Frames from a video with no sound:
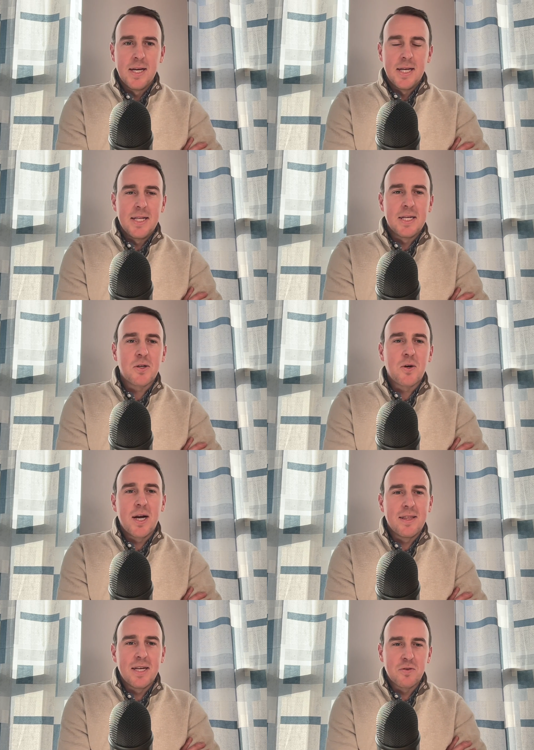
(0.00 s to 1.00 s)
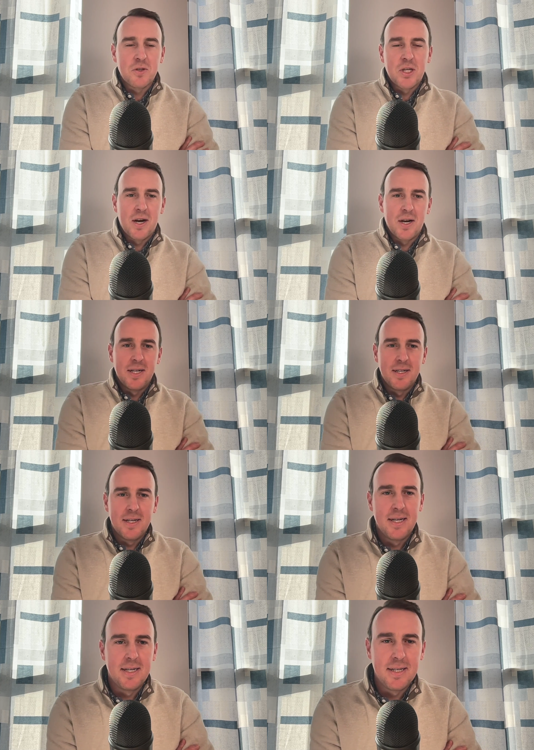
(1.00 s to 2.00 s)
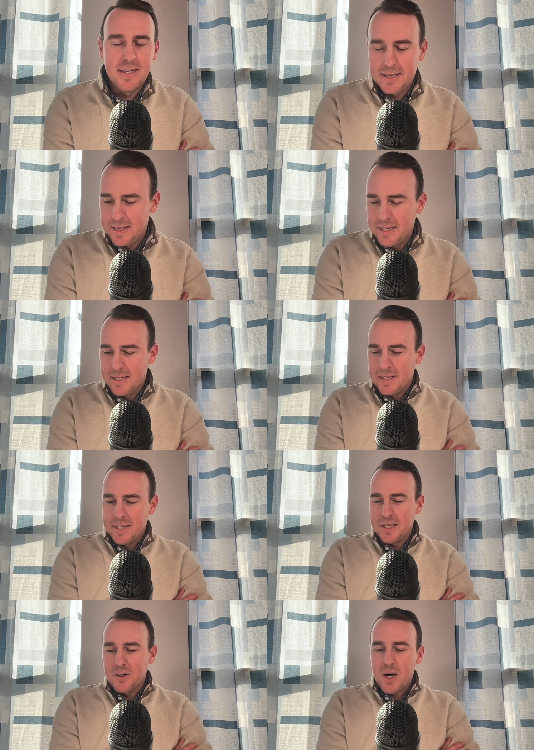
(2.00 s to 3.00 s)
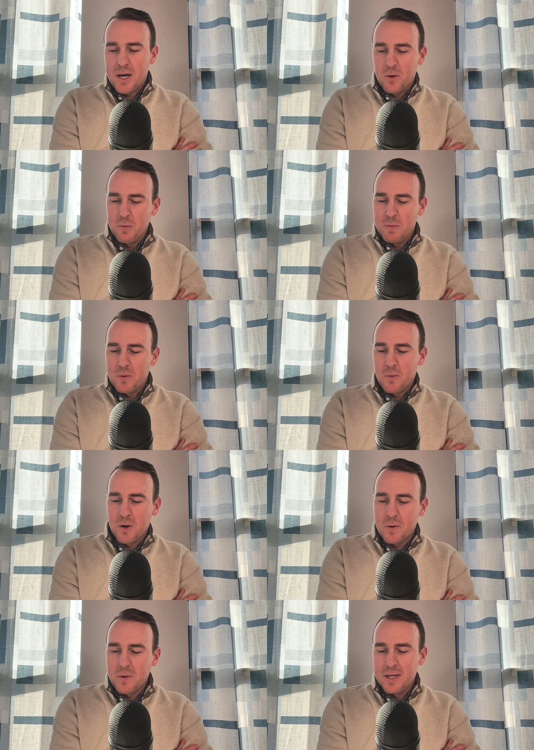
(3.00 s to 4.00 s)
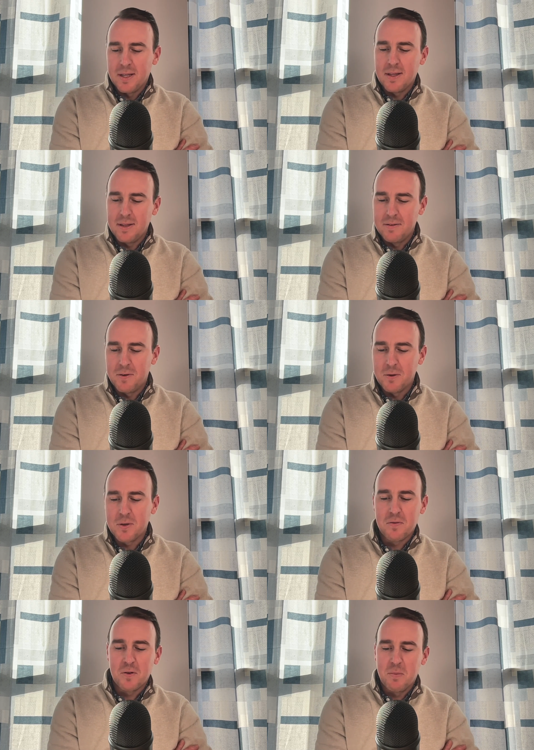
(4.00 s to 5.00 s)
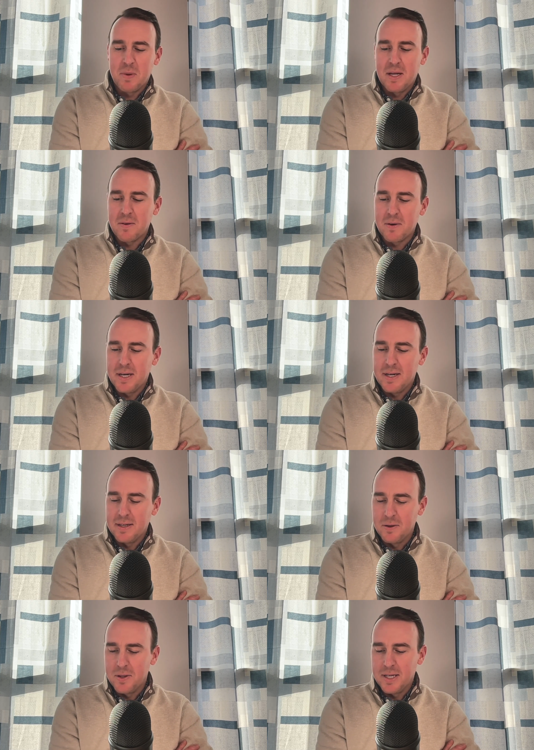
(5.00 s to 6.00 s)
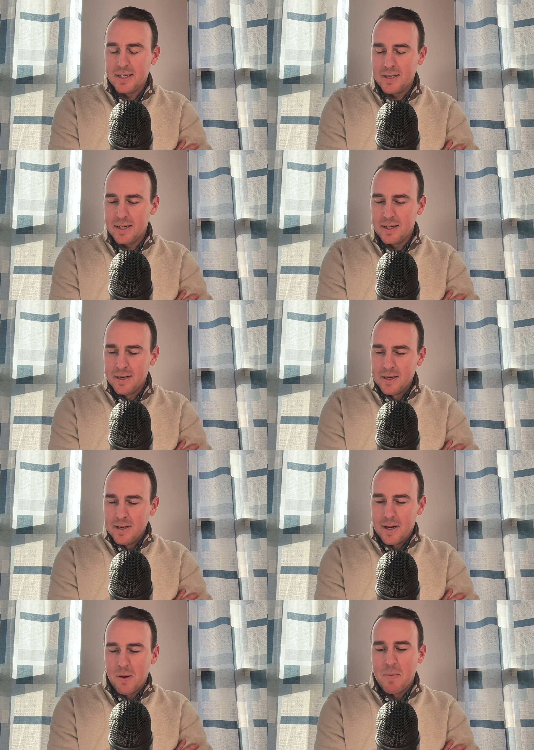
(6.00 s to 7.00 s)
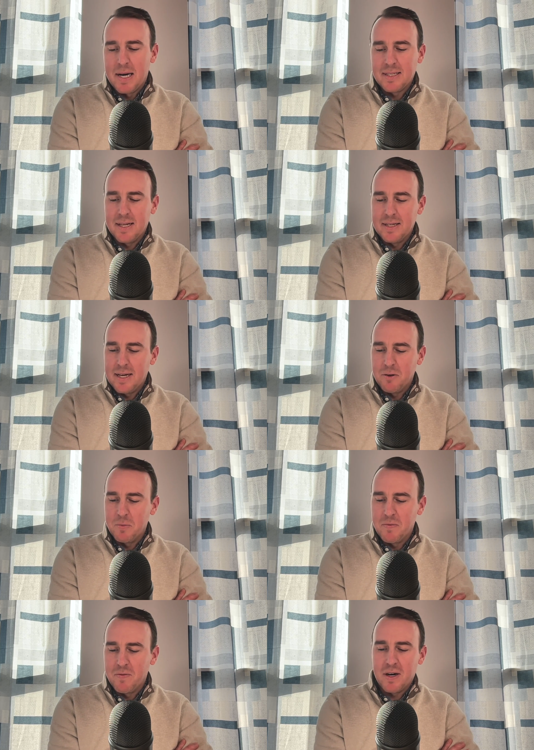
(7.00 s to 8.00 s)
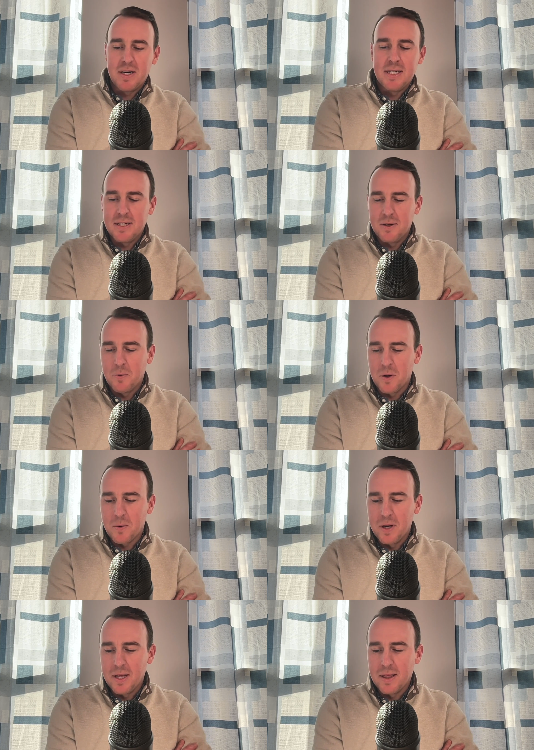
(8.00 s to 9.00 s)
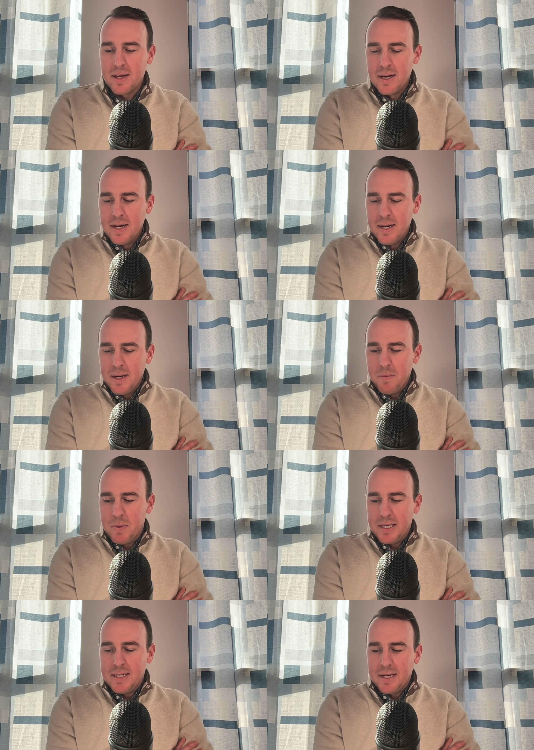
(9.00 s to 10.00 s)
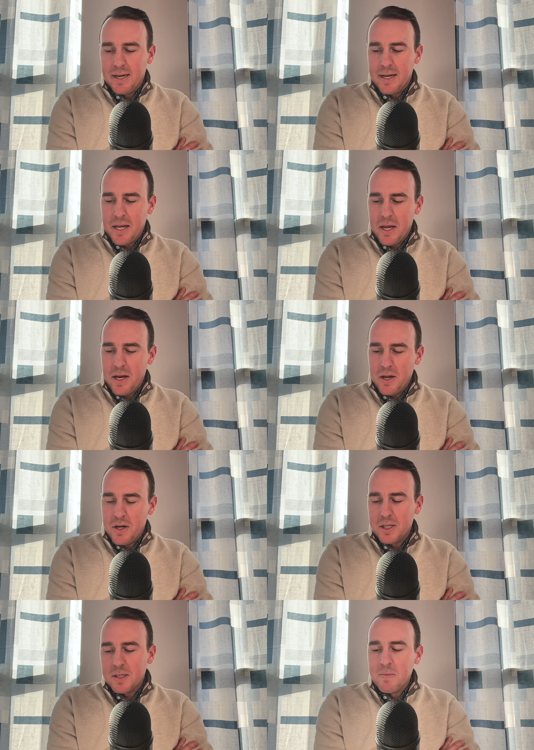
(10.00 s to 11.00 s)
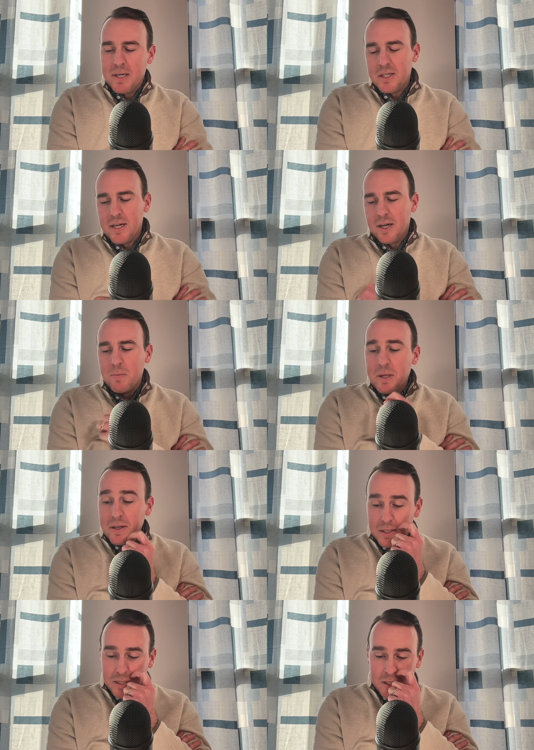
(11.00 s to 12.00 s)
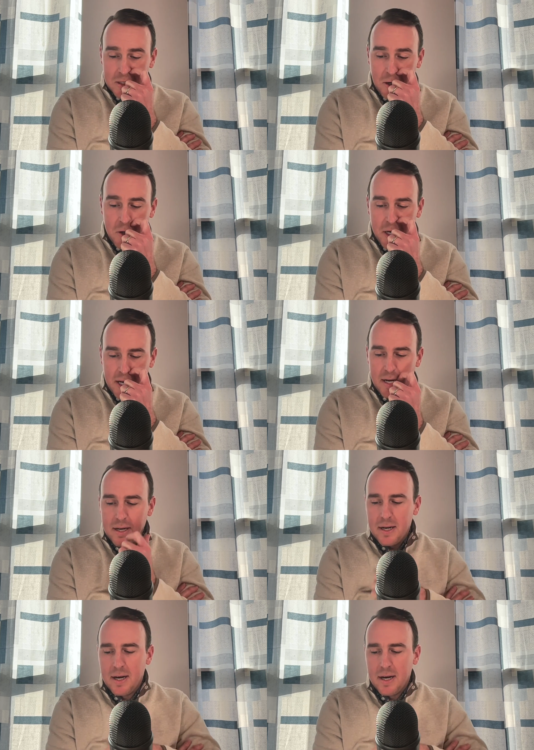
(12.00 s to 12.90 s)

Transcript: That's great. Thanks for sharing. And it's a great group to work with, the folks over at B3. I know that on my side of the table, have been very easy to work with. But you just mentioned LPL as a custodian.